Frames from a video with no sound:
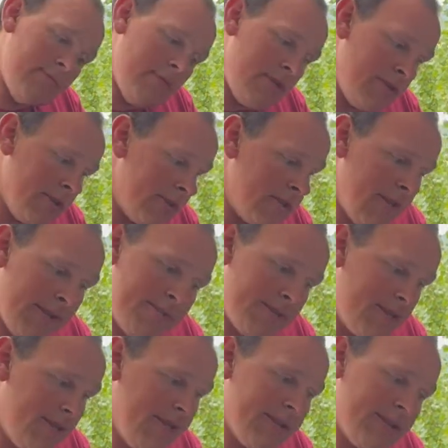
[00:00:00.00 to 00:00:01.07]
the steps to
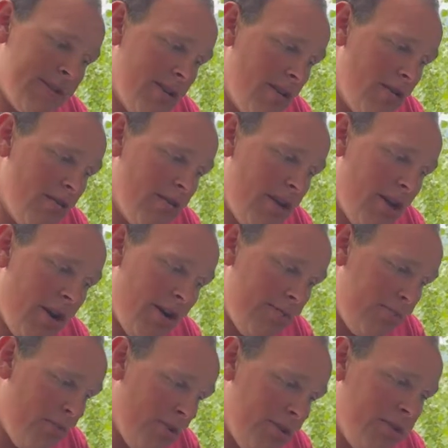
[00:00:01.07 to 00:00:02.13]
this, though, they are
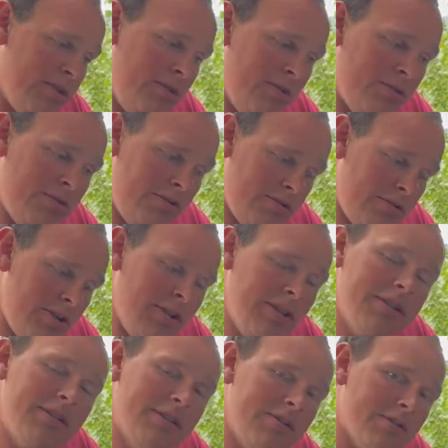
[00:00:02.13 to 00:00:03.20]
important. You need
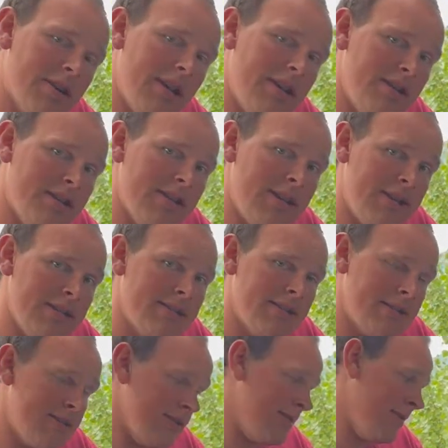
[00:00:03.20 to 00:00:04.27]
to drain the AC
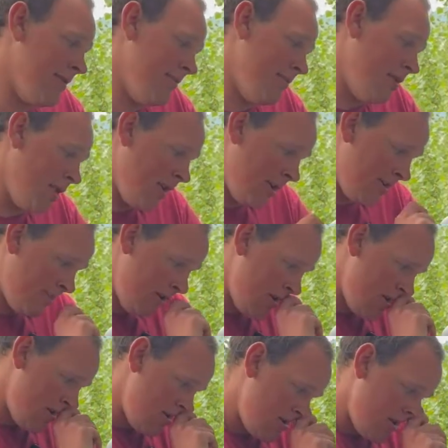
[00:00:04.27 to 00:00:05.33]
system.
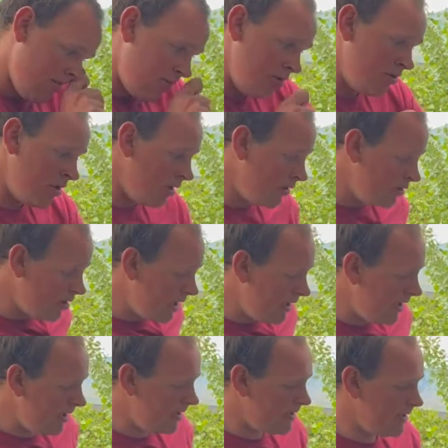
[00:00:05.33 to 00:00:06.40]
If you don't drain
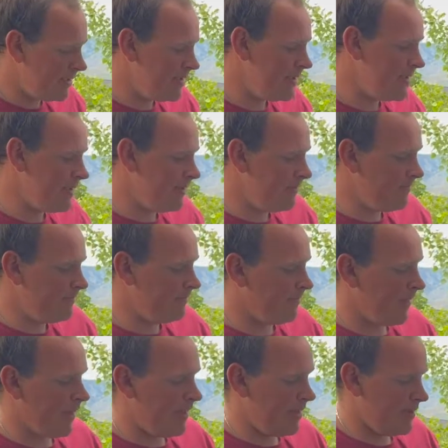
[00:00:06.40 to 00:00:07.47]
the AC system,
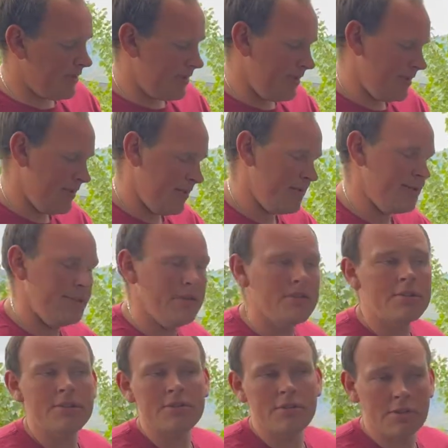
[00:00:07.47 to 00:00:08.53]
you
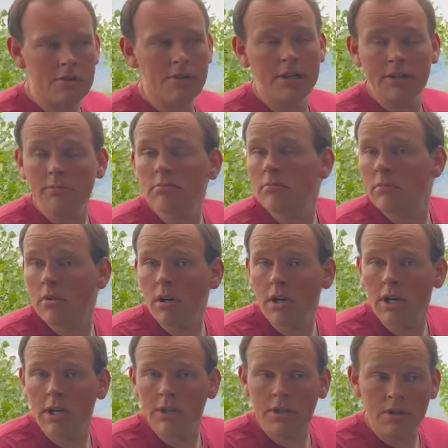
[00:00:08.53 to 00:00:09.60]
can do it.
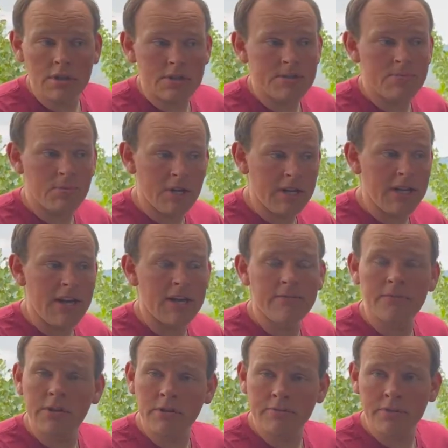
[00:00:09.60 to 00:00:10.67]
You're going to spray that
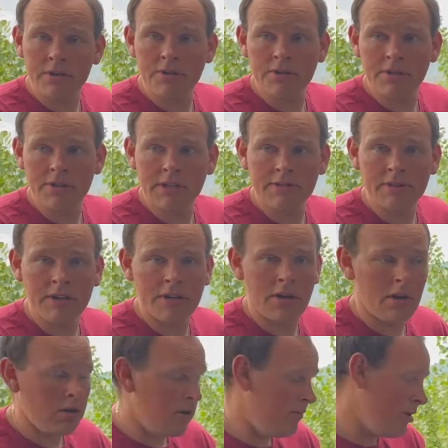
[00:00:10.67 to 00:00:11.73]
refrigerant and everything
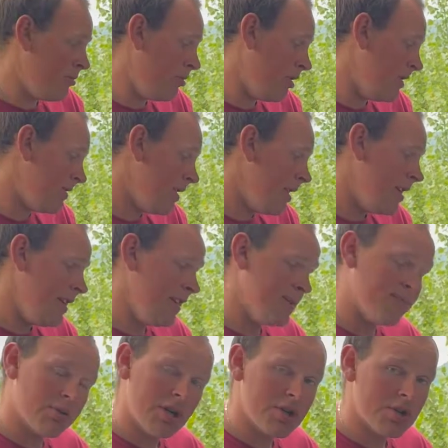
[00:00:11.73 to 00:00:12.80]
all over the place. It's
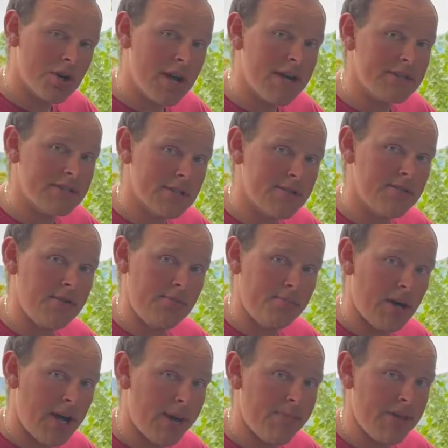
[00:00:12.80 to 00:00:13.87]
pressurized, so when you
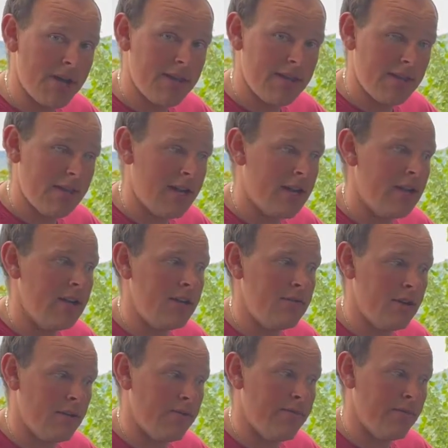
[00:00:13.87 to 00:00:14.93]
pop that thing out and you
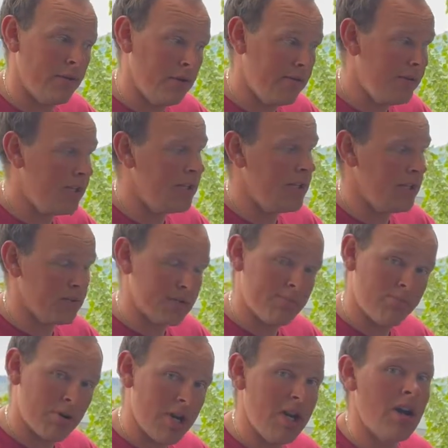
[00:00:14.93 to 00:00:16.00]
are full of it, it'll
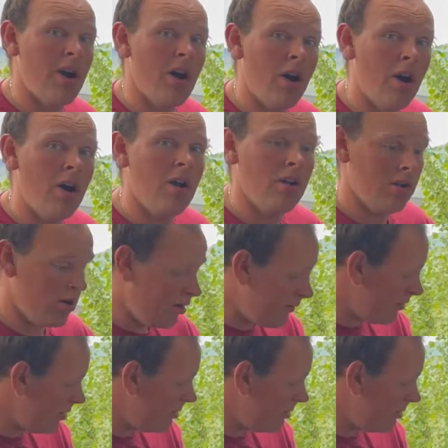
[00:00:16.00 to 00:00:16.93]
spray all over the